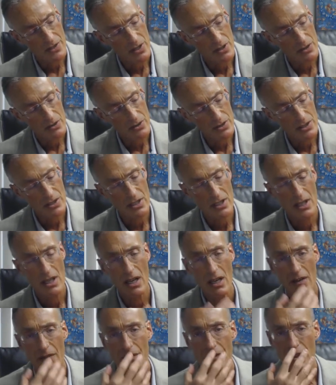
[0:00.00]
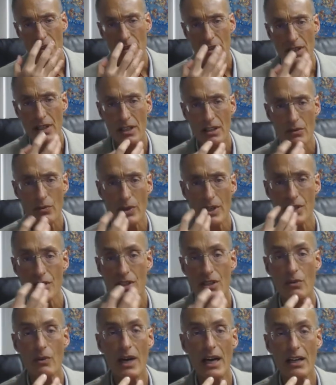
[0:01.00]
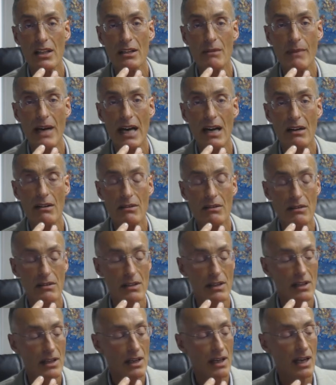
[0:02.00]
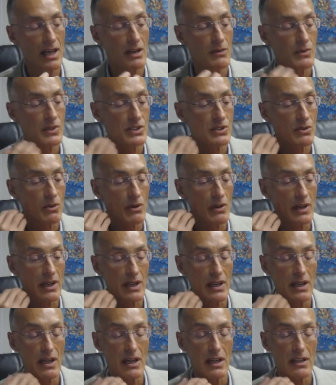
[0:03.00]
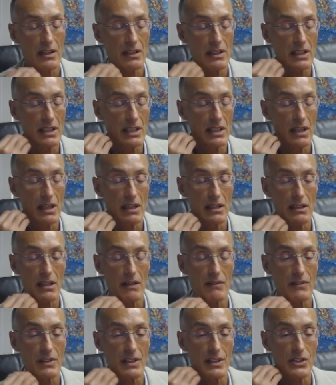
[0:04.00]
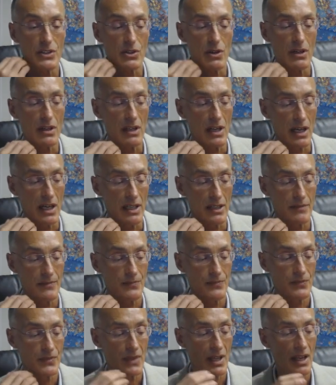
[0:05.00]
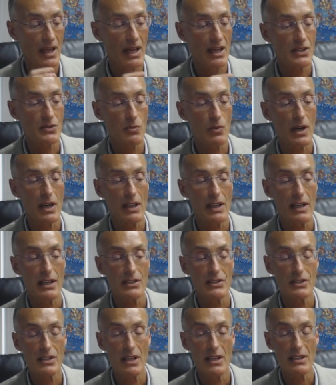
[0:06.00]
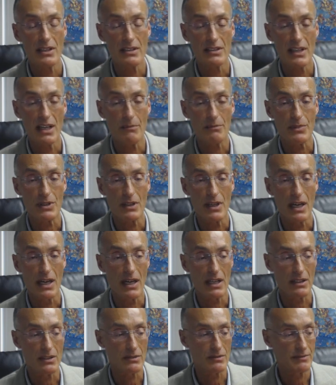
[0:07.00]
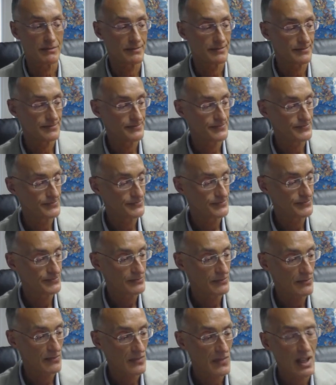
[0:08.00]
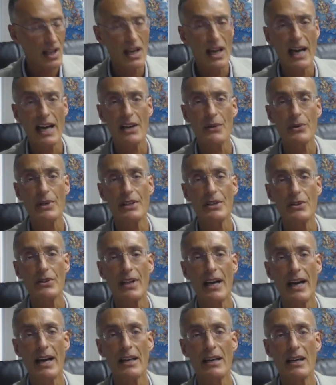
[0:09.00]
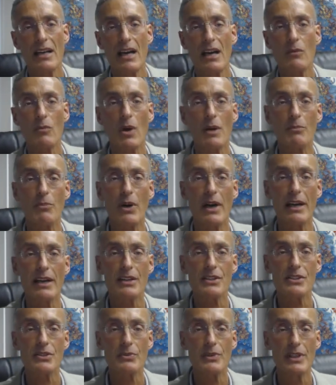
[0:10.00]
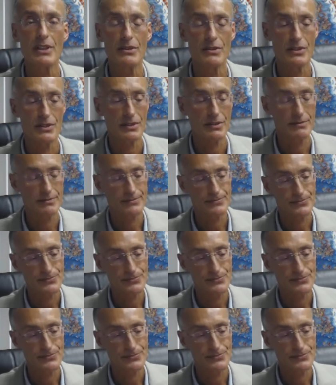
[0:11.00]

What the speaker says: folds, filling the region around the mouth, and restoring the lovely jawline, as well as the temple hollow. How do we do that, and what products do we use?